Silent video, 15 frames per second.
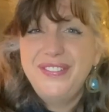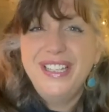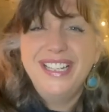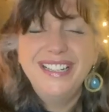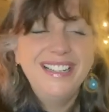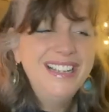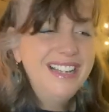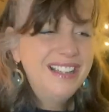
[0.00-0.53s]

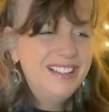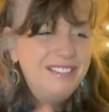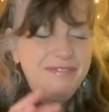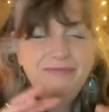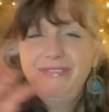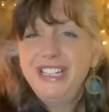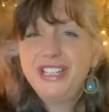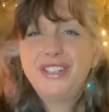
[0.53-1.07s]
in, the
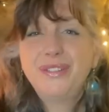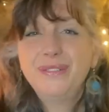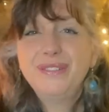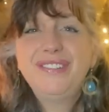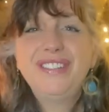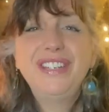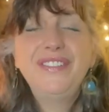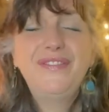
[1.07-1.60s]

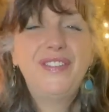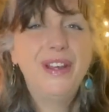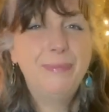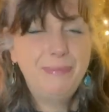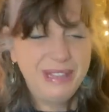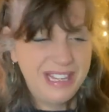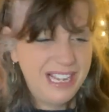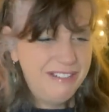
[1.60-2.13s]
rituals differ,
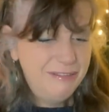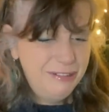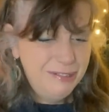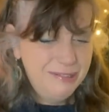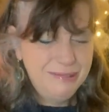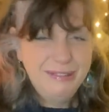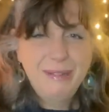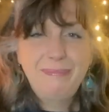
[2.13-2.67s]
but they're
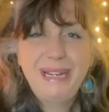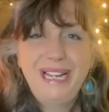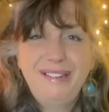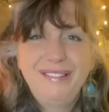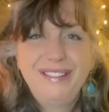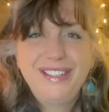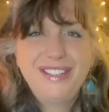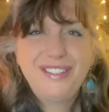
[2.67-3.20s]
all about this